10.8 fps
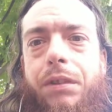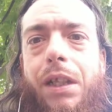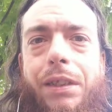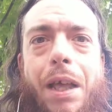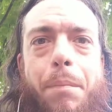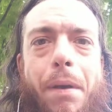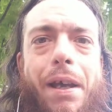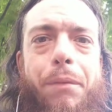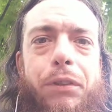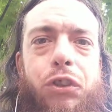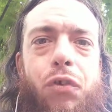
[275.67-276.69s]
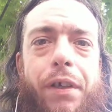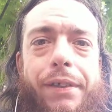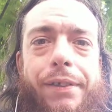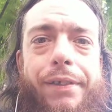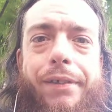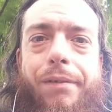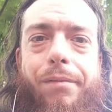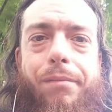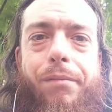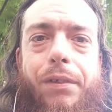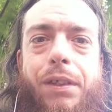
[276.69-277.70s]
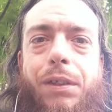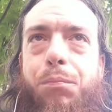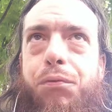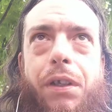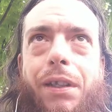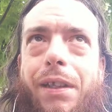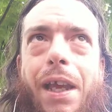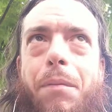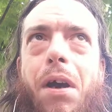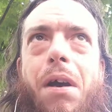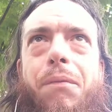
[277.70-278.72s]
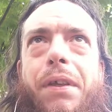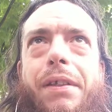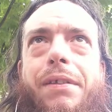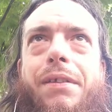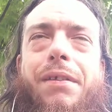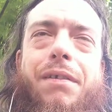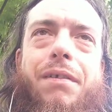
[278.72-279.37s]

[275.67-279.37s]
Not that bad of a choice. It's pretty damn obvious.